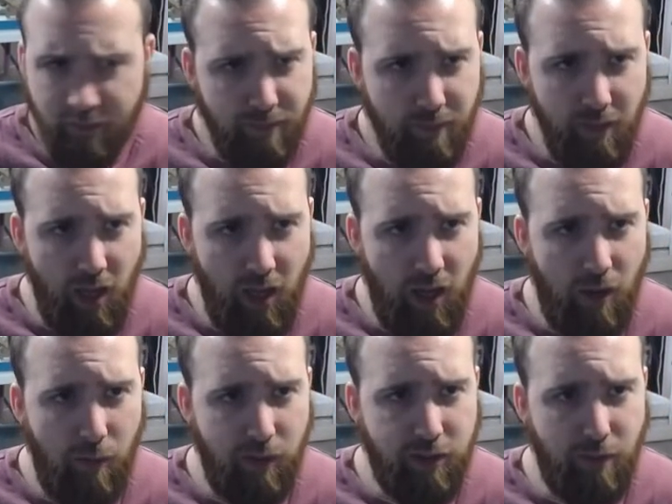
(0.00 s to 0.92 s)

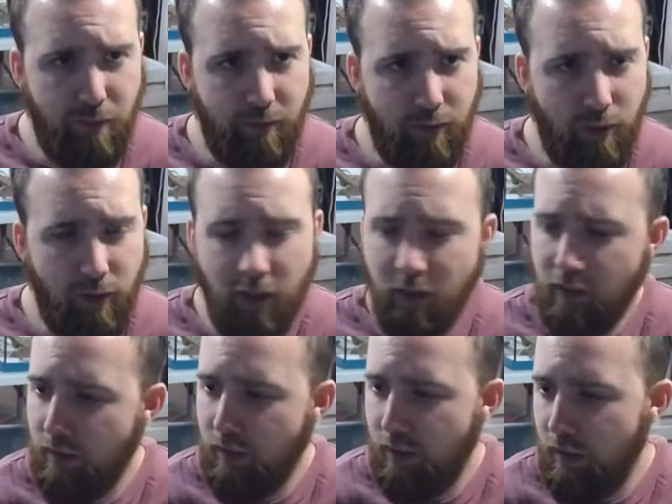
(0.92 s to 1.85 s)
what's up, Floyd?
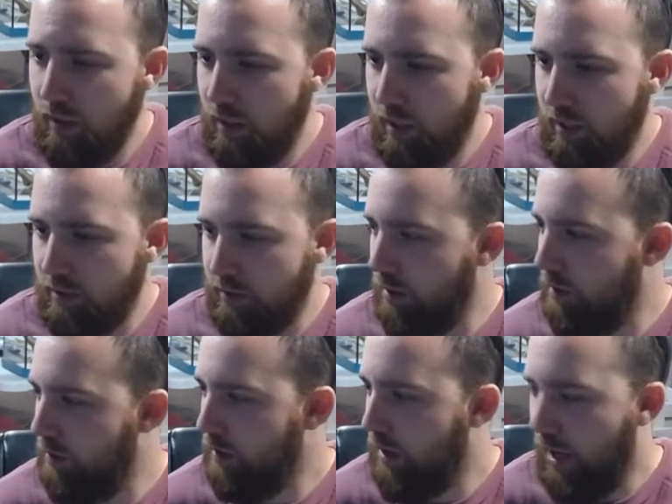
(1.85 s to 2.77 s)
How's it
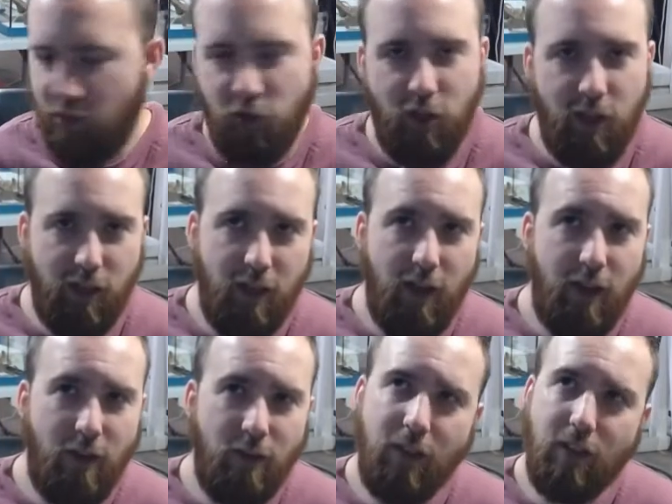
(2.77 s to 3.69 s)
going? Actually, I
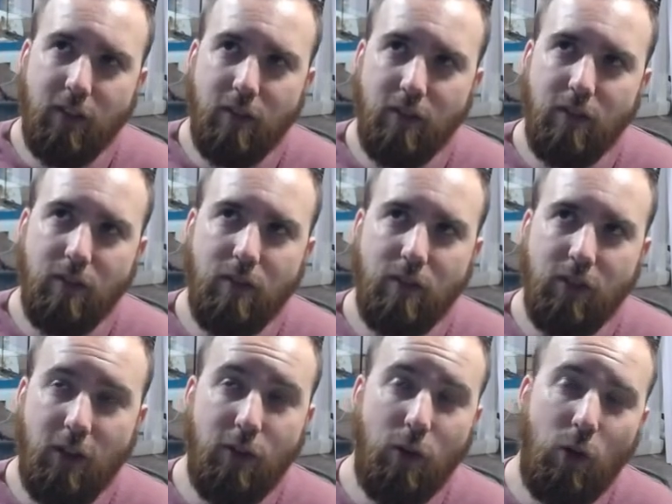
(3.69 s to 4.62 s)
don't think the
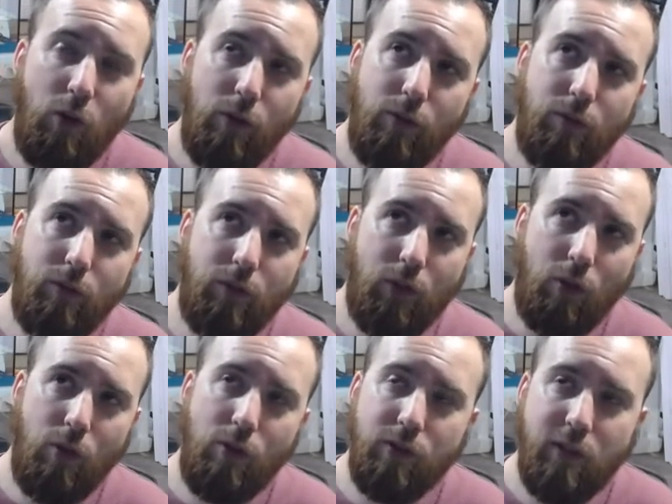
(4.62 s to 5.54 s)
no the whole the
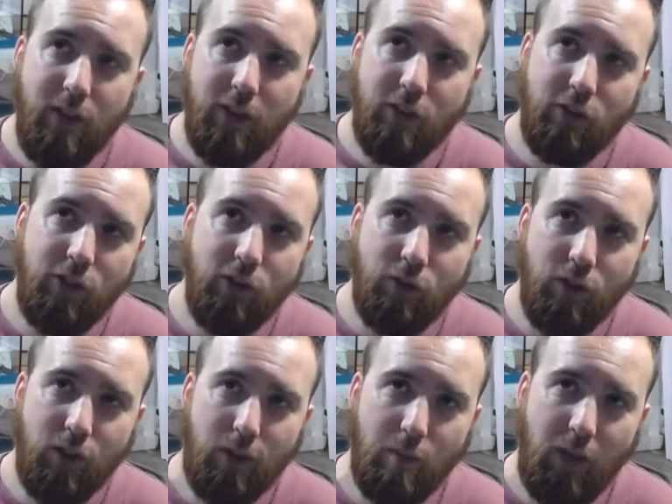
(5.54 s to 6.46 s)
whole convention
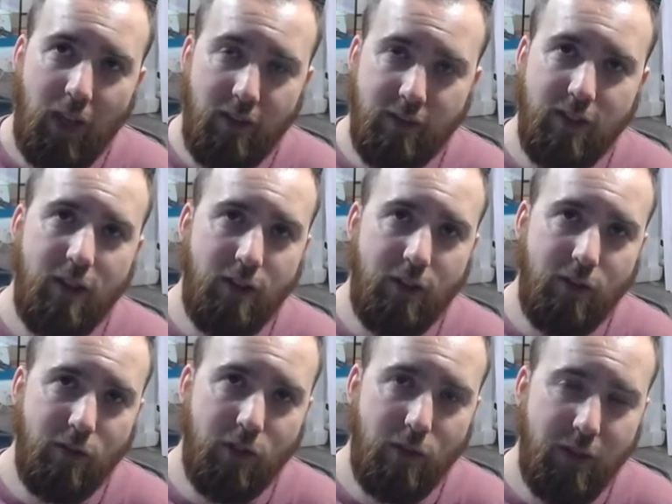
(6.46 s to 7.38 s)
stream isn't on
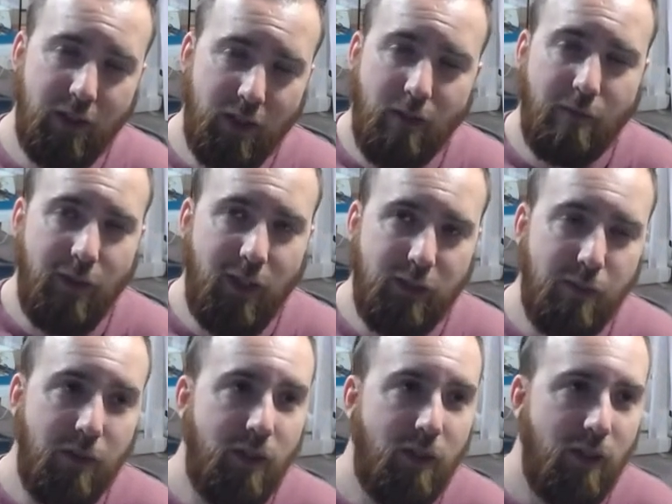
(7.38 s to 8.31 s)
YouTube. It's on
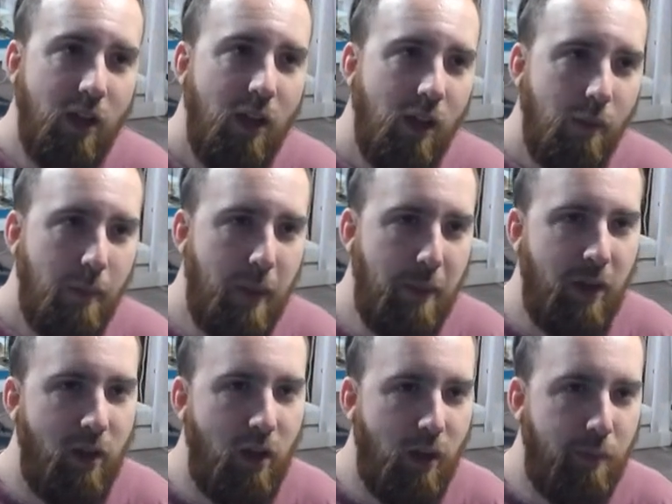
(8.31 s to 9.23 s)
Facebook. Maybe
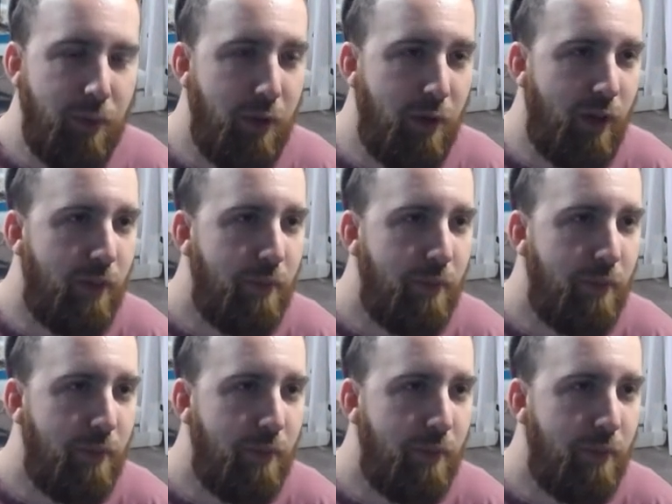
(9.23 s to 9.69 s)
I'll upload it